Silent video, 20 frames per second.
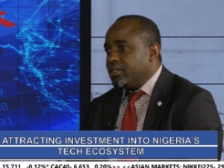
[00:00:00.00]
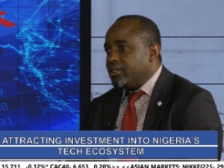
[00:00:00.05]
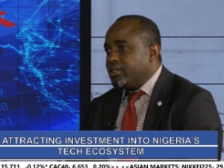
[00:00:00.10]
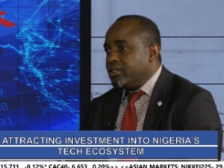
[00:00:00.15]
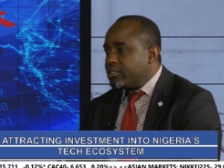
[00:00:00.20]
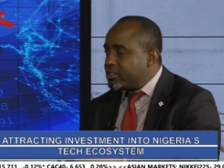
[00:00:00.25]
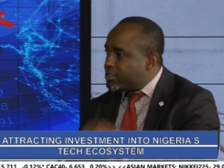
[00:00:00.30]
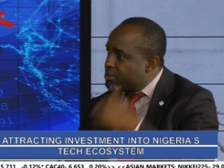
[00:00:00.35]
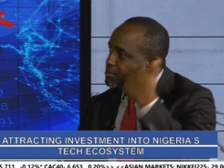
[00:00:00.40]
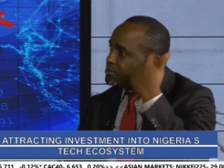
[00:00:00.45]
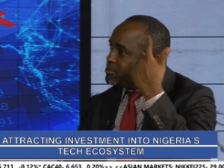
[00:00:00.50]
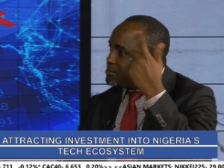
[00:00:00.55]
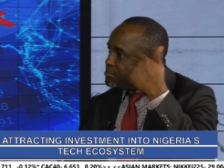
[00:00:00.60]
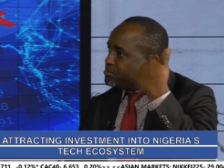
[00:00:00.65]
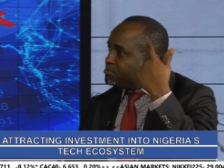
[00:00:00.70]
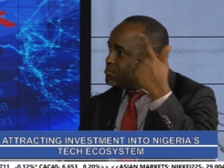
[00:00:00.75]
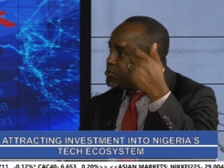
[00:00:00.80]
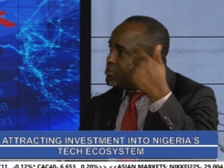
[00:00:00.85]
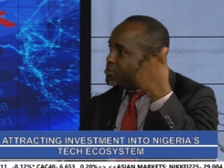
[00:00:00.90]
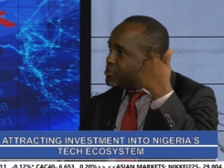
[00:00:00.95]
it
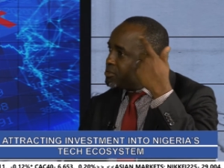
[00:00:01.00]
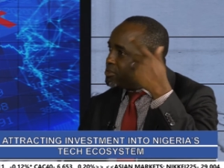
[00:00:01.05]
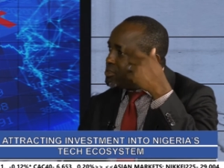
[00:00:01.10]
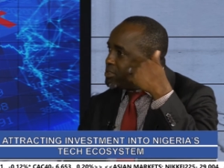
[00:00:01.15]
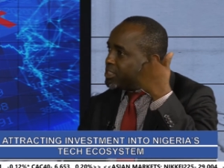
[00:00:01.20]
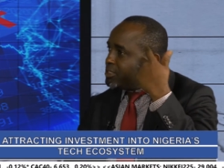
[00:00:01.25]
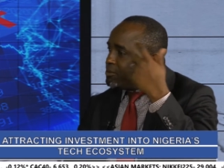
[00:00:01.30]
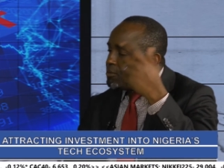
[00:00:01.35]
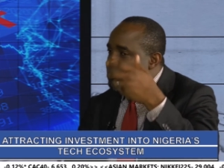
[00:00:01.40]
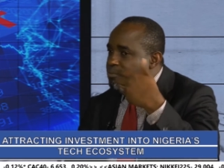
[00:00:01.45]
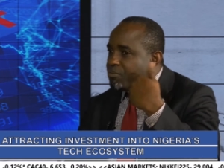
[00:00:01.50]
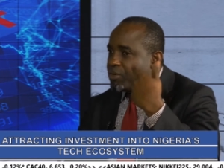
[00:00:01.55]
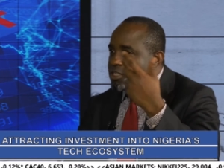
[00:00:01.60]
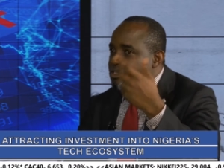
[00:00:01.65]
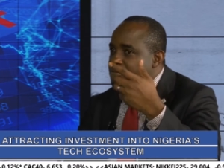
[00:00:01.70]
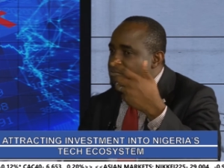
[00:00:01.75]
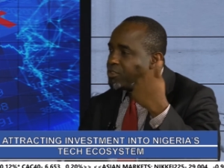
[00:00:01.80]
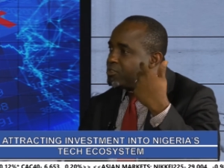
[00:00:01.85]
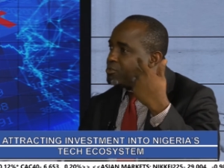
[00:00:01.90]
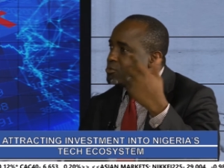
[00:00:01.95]

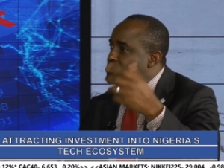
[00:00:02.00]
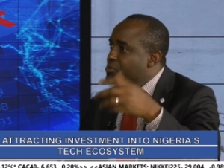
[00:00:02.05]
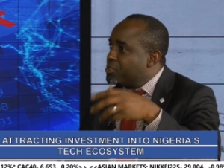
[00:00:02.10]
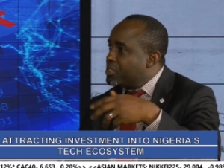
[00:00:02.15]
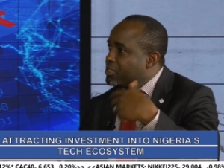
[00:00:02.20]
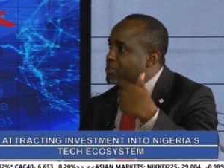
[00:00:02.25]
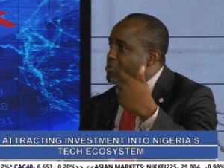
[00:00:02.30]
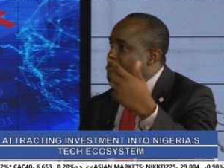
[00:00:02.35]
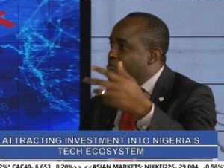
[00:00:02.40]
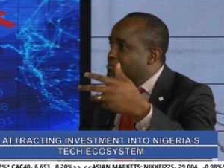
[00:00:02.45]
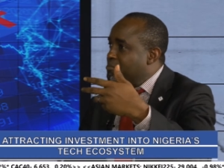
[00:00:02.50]
makes me to think of